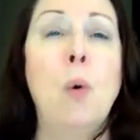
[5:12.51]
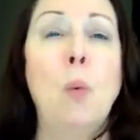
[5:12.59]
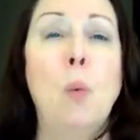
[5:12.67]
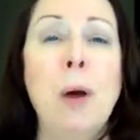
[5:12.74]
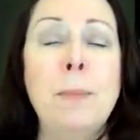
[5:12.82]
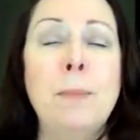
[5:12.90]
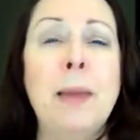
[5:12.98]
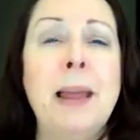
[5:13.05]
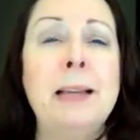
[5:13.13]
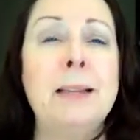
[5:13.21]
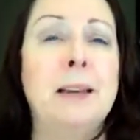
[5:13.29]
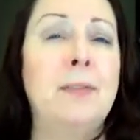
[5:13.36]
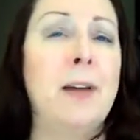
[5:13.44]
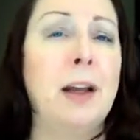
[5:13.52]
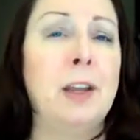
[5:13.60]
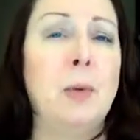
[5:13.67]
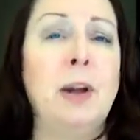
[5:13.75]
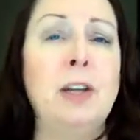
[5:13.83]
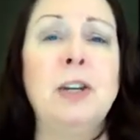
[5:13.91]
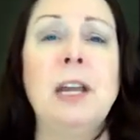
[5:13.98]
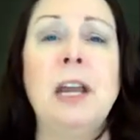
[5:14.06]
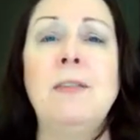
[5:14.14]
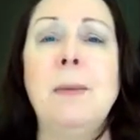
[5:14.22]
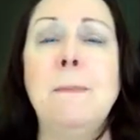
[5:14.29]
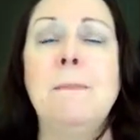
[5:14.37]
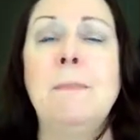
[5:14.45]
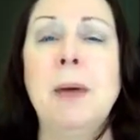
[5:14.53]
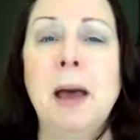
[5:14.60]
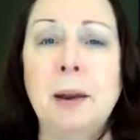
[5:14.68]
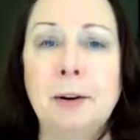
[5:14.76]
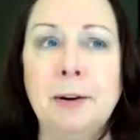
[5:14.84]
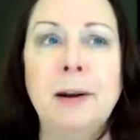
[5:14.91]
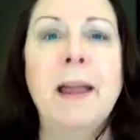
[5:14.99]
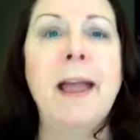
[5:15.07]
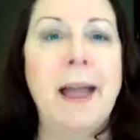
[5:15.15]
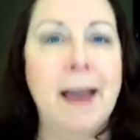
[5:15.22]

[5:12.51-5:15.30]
what makes an evaluation even better,